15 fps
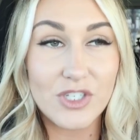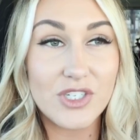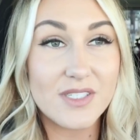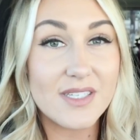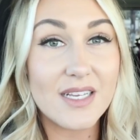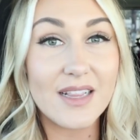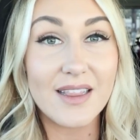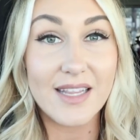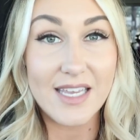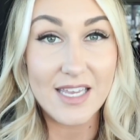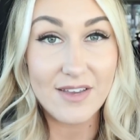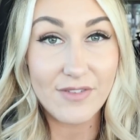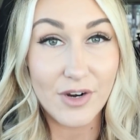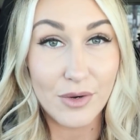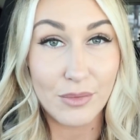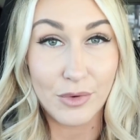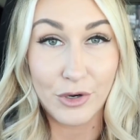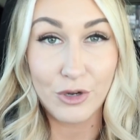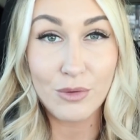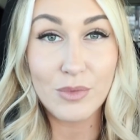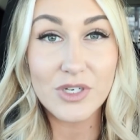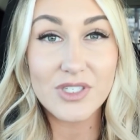She doesn't leave her
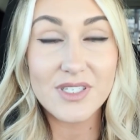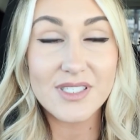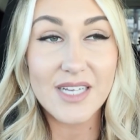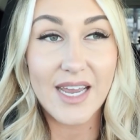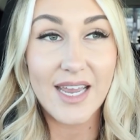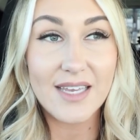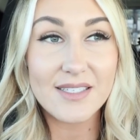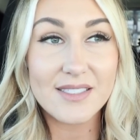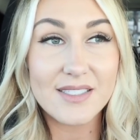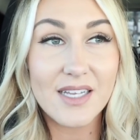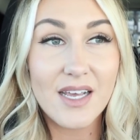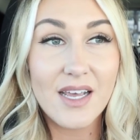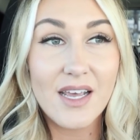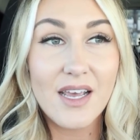room, which is nice,